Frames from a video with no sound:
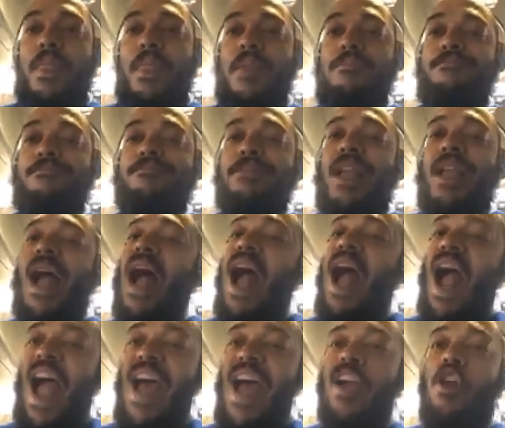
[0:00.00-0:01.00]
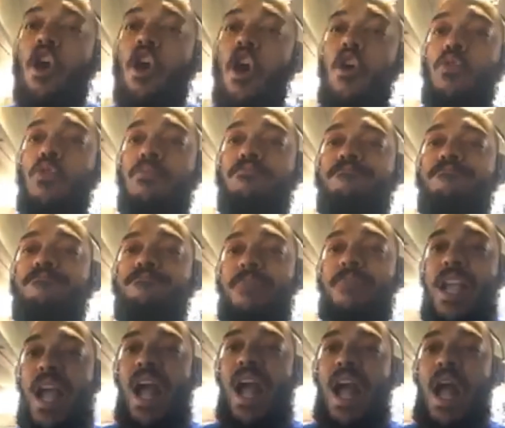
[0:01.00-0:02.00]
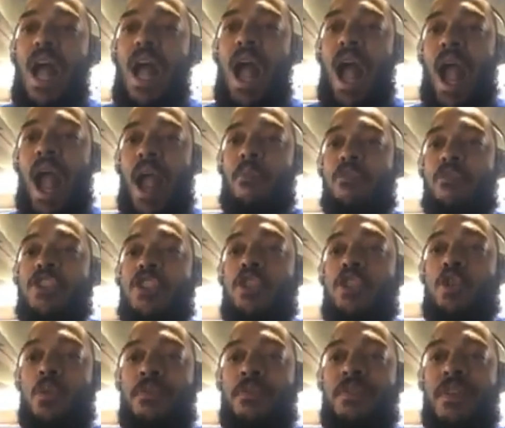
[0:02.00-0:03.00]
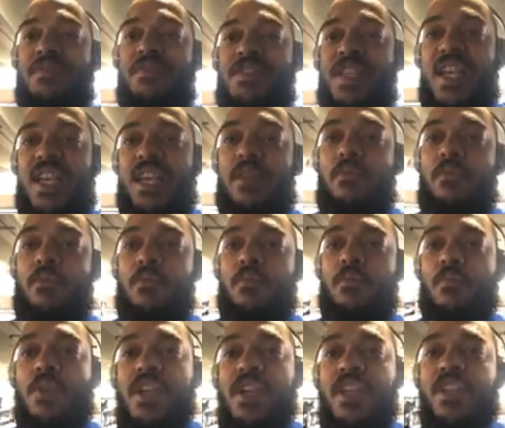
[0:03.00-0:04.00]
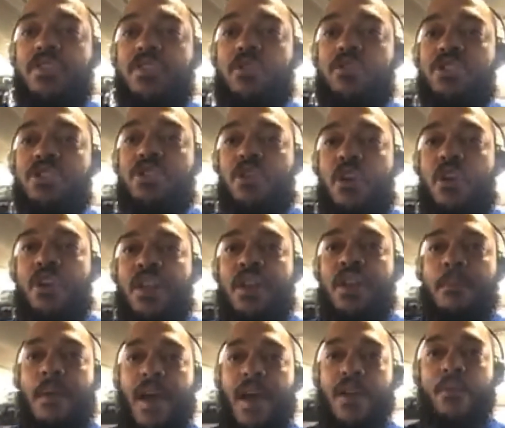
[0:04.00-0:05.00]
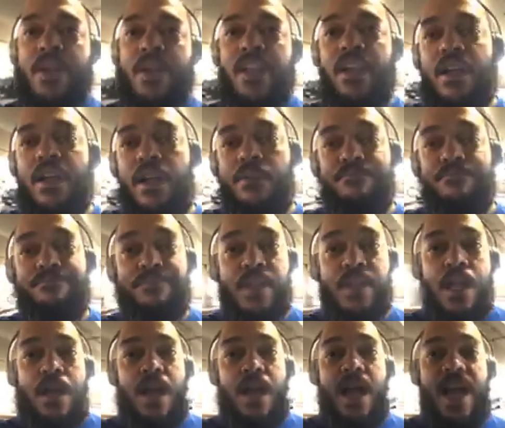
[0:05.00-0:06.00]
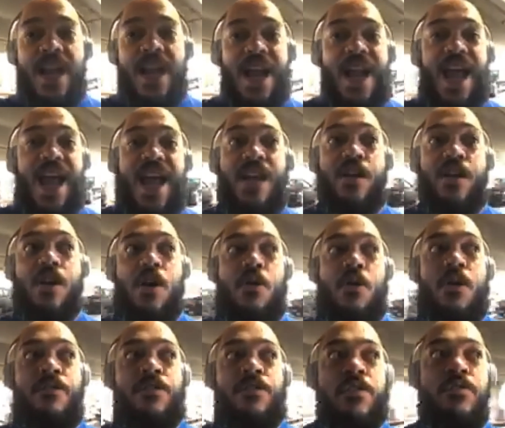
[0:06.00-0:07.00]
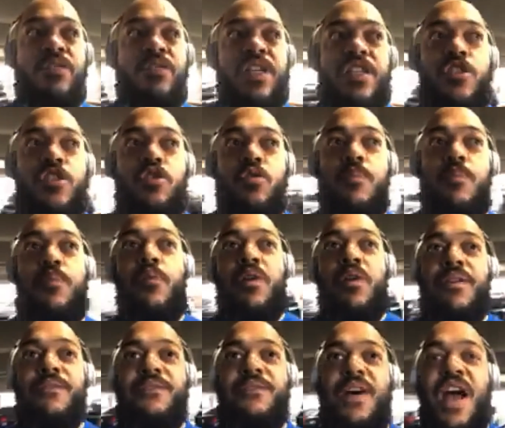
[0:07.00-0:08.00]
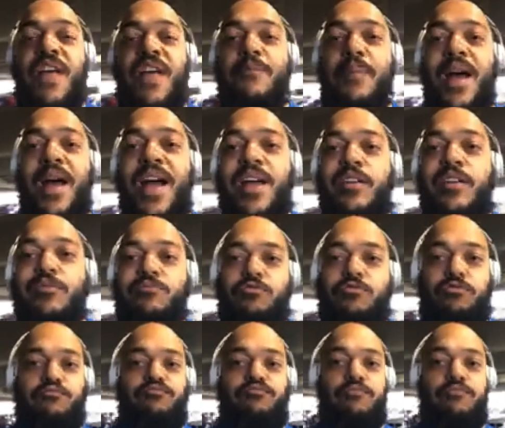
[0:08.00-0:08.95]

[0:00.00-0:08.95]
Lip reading: I had a goal. I was 215 when this all started about a week ago, and I had a goal of losing 2.5 pounds a week.